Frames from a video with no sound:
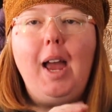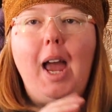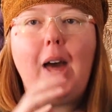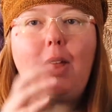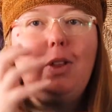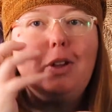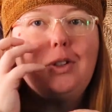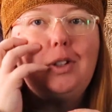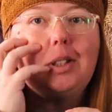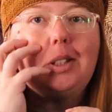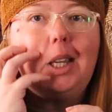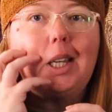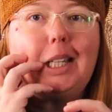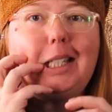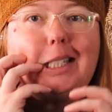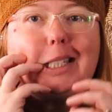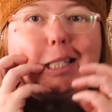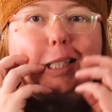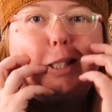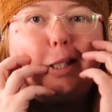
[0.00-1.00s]
and then just
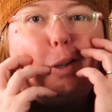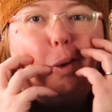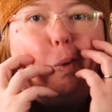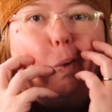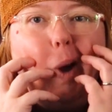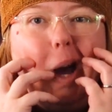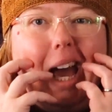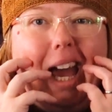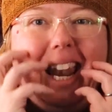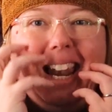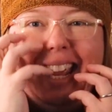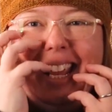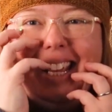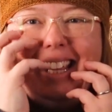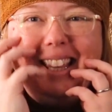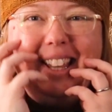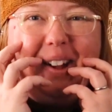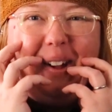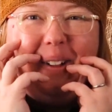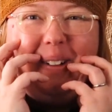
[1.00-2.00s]
like sweating
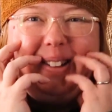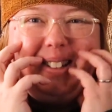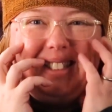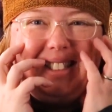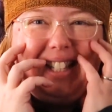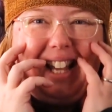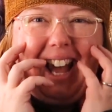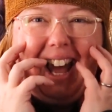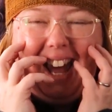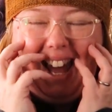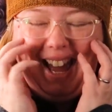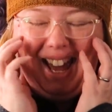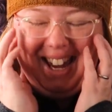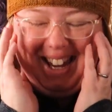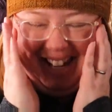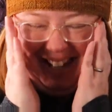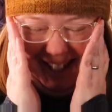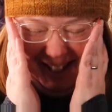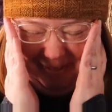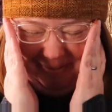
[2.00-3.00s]
all the
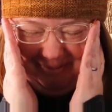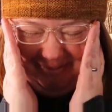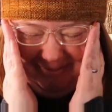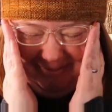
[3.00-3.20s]
time.